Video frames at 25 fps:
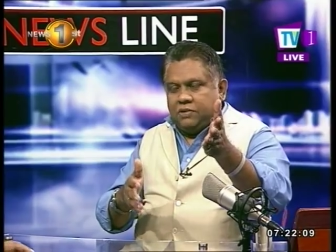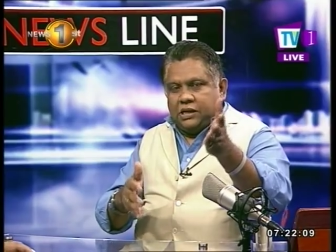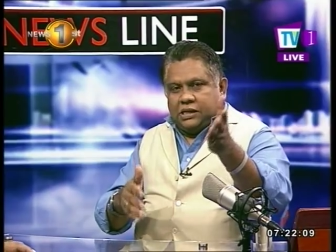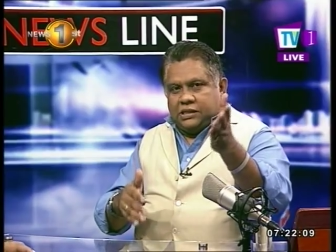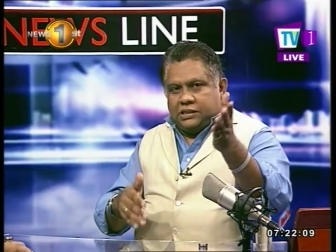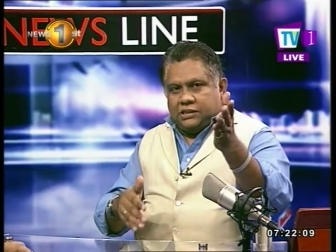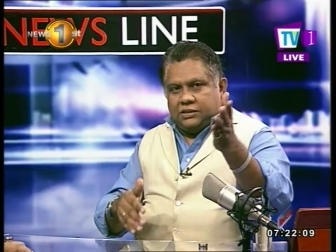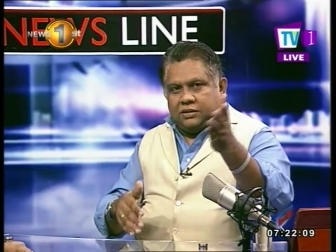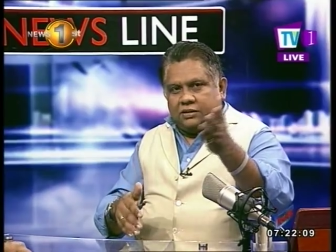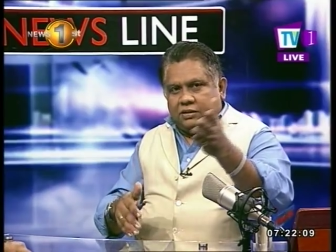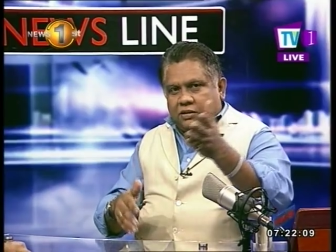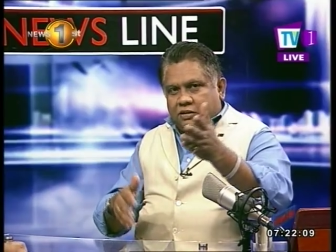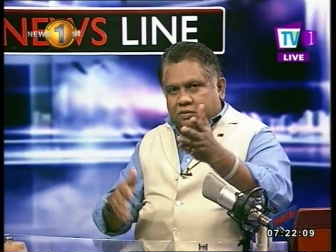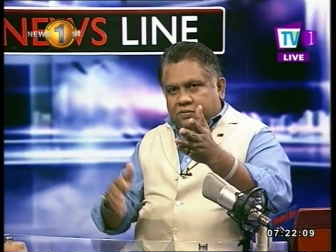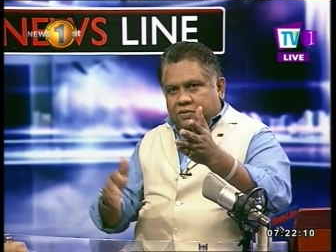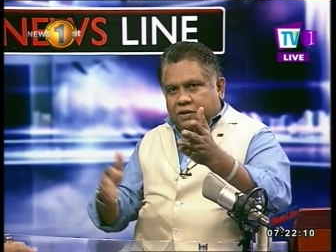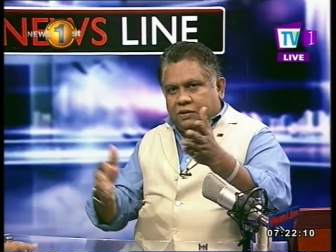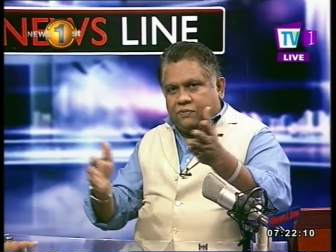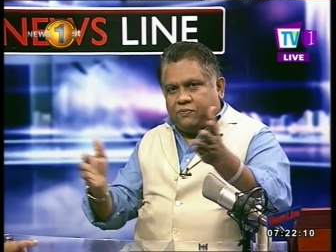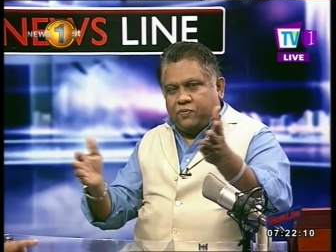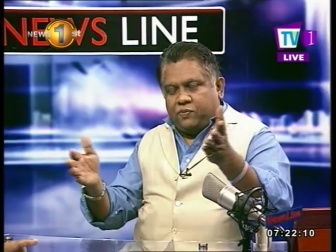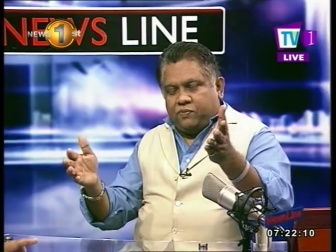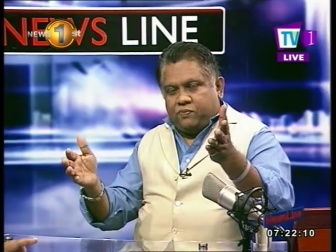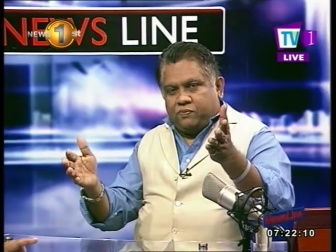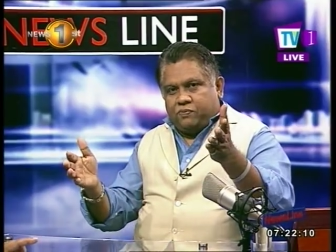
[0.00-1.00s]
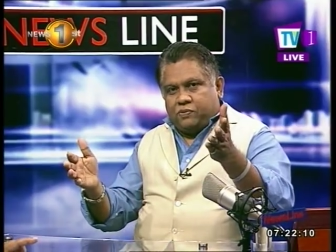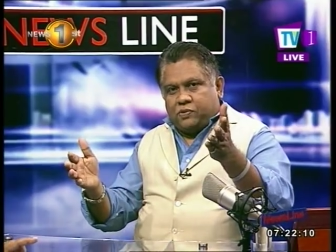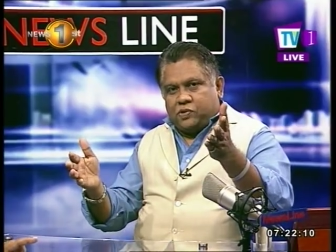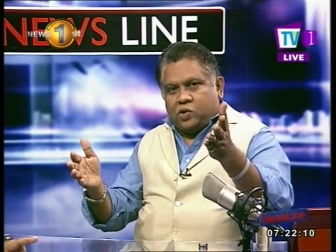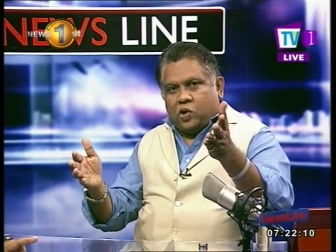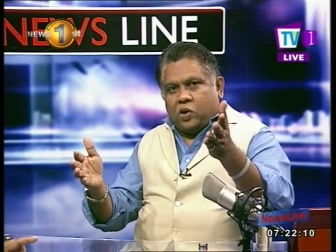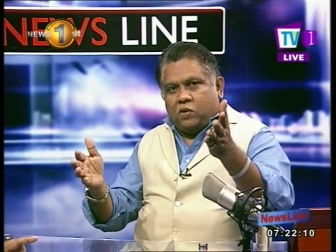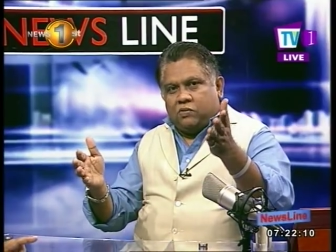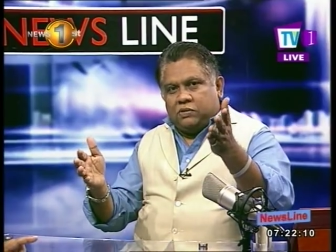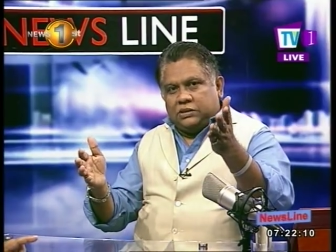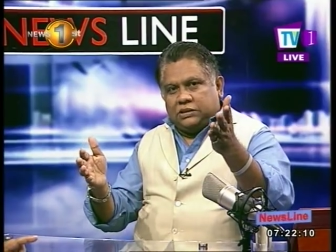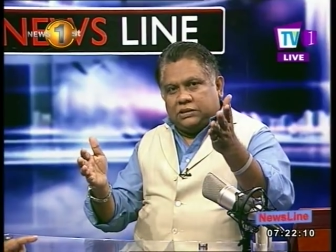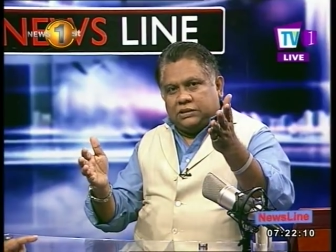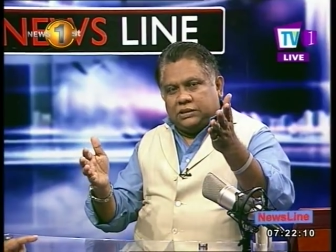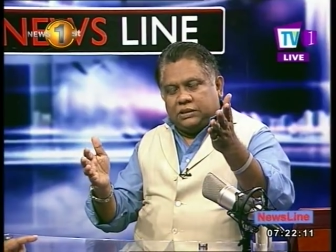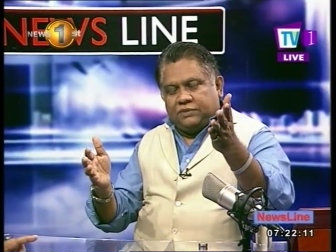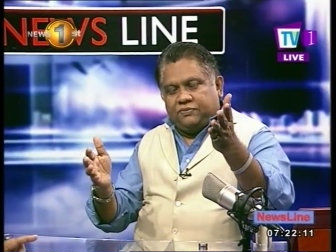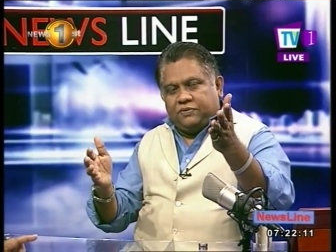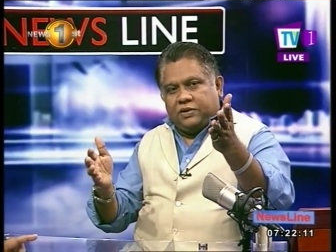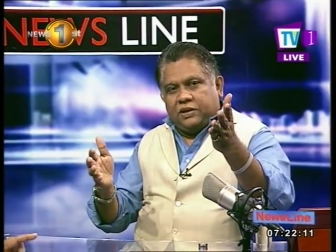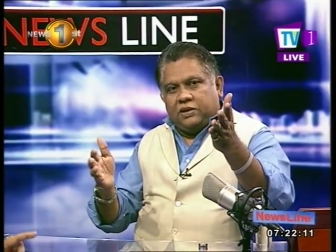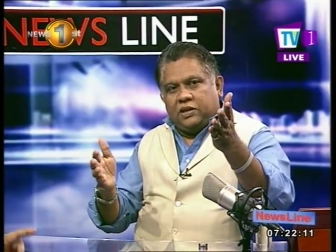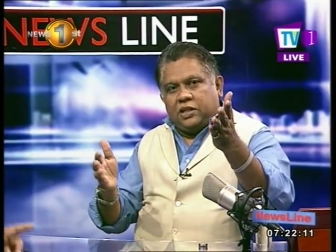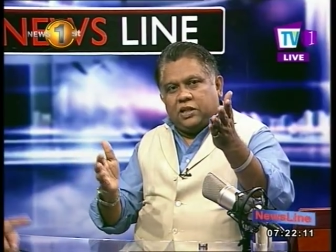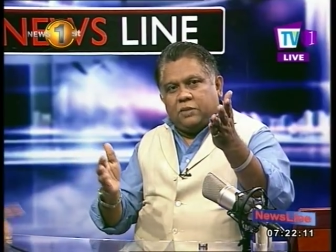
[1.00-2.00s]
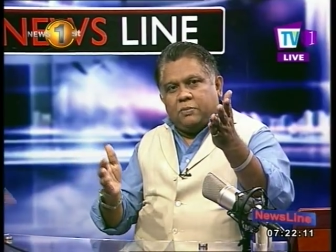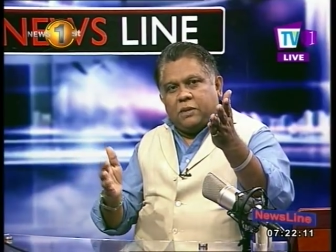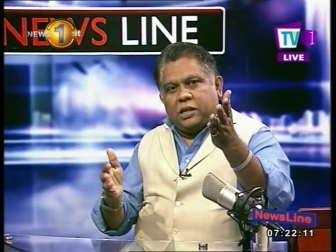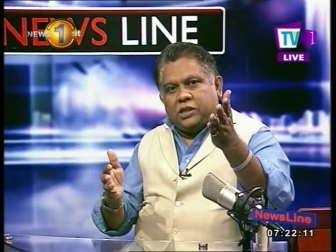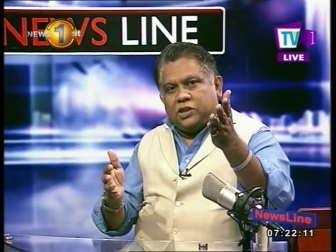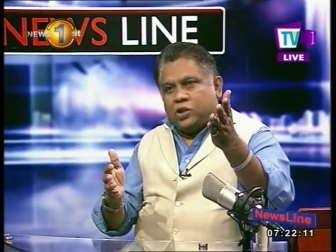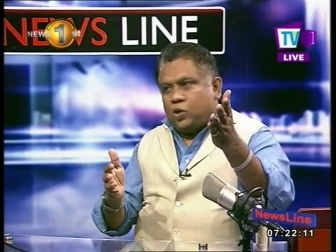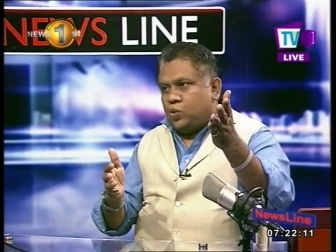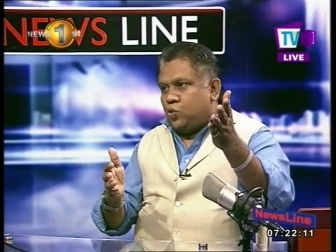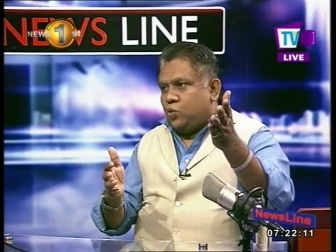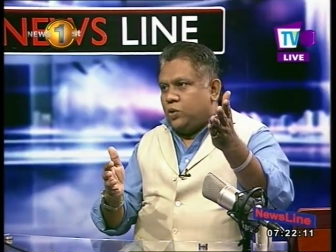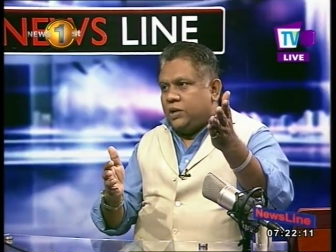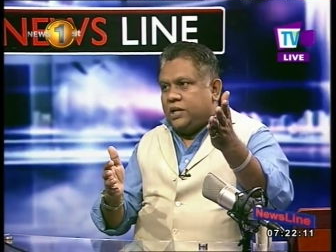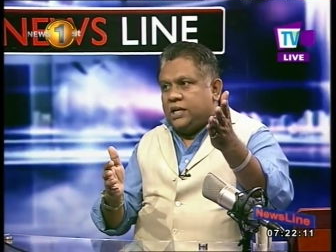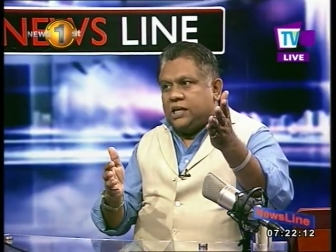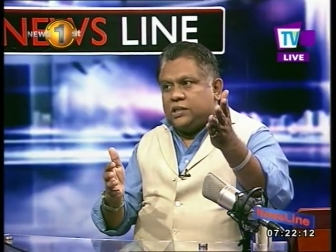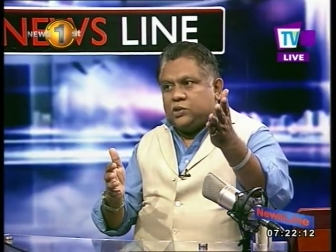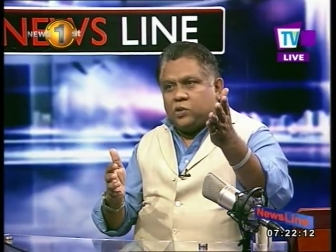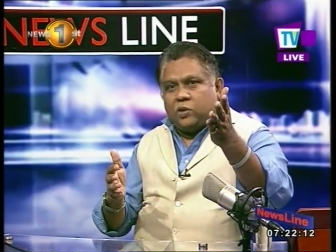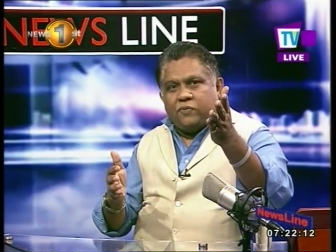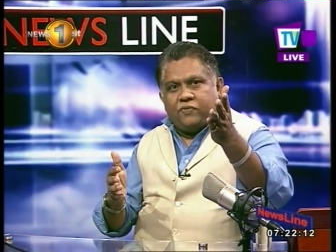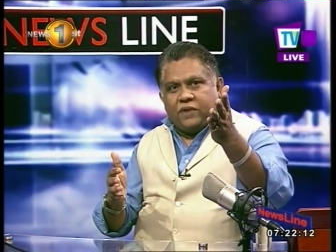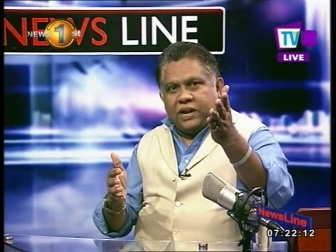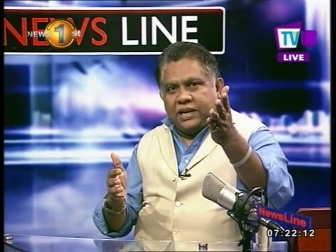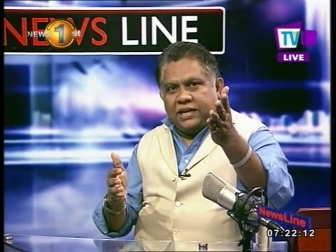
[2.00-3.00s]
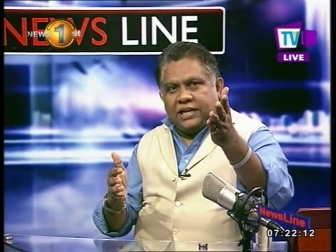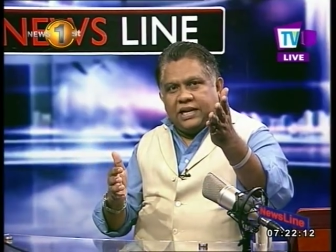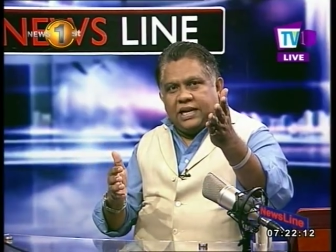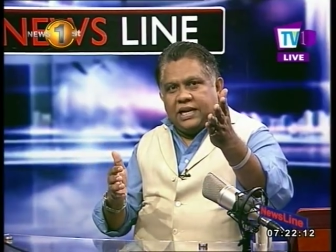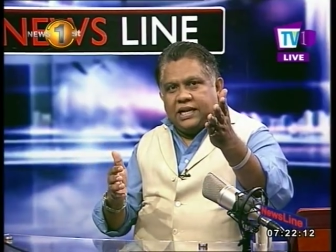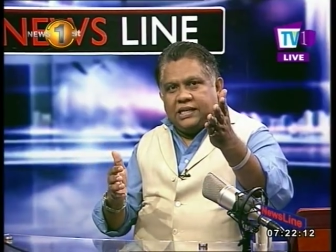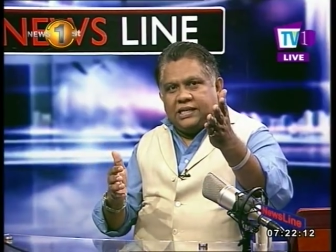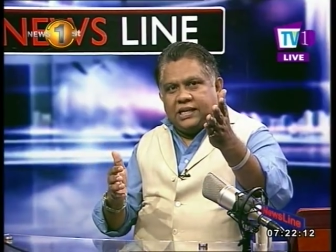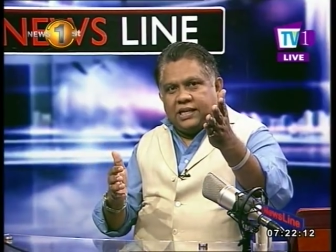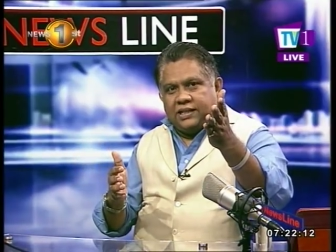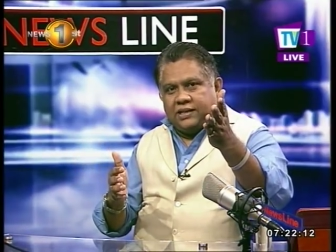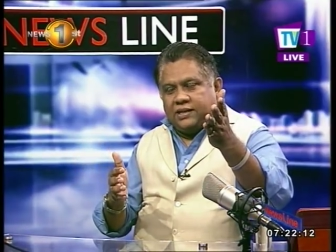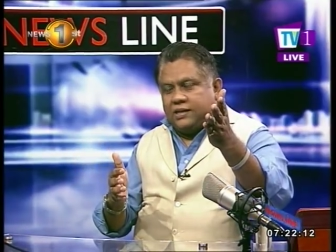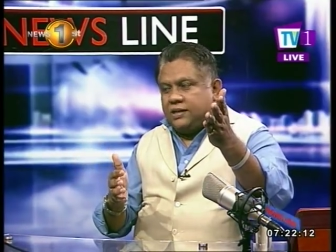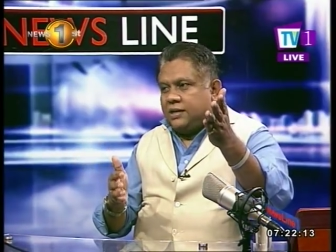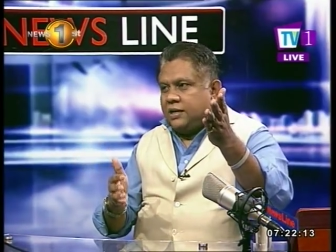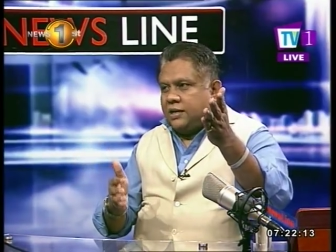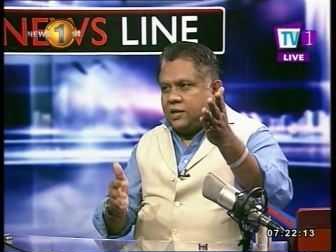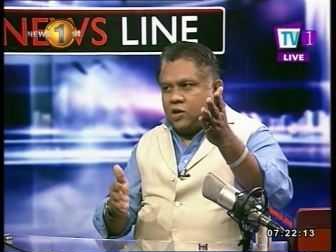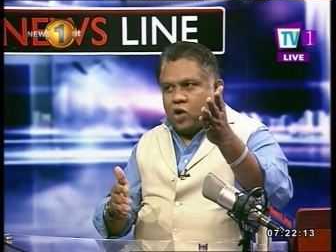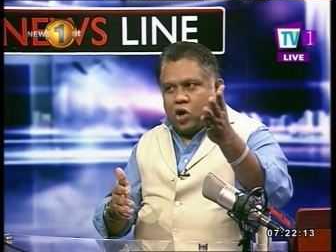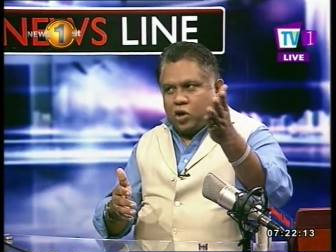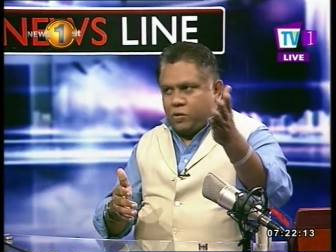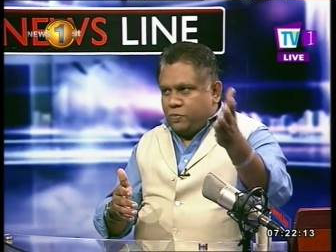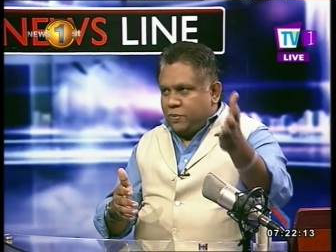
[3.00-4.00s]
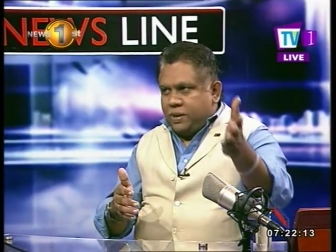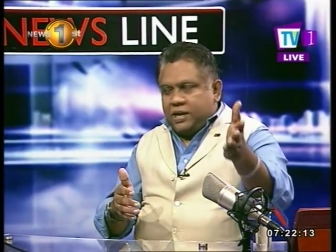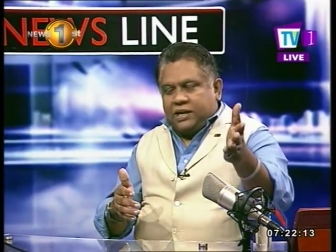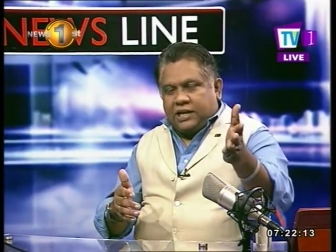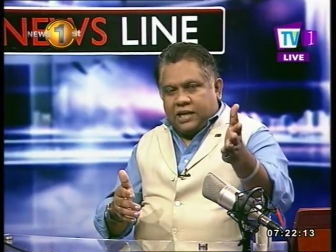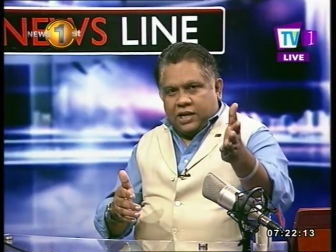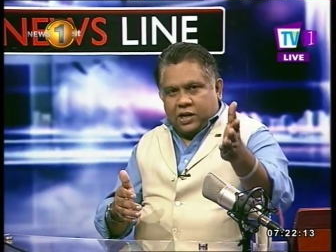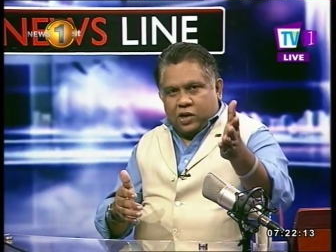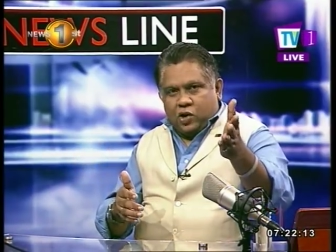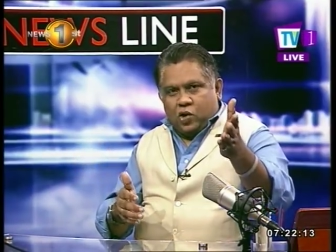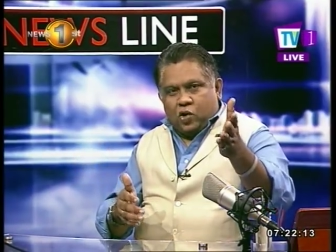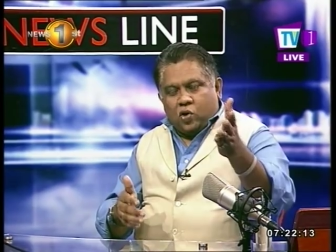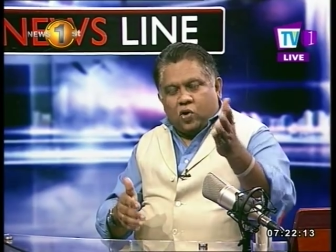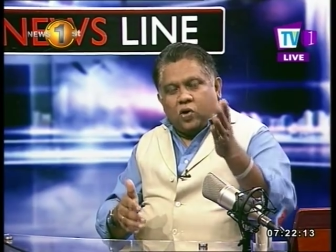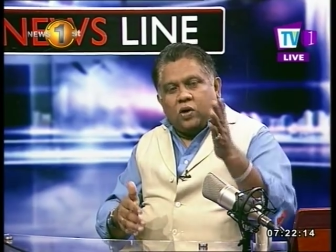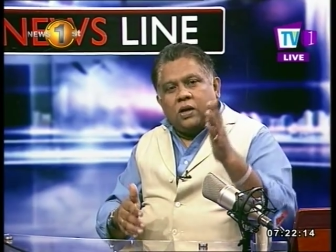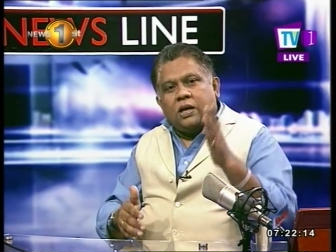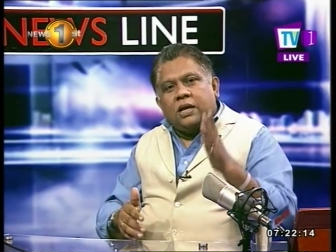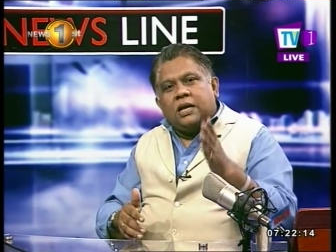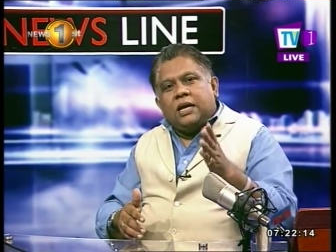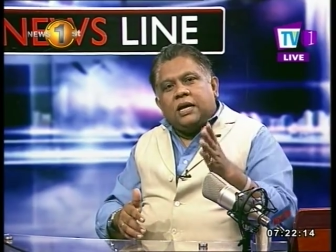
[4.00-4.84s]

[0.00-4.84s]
which uh, we saw was filled with a bunch of hooligans or fighting each other, not making law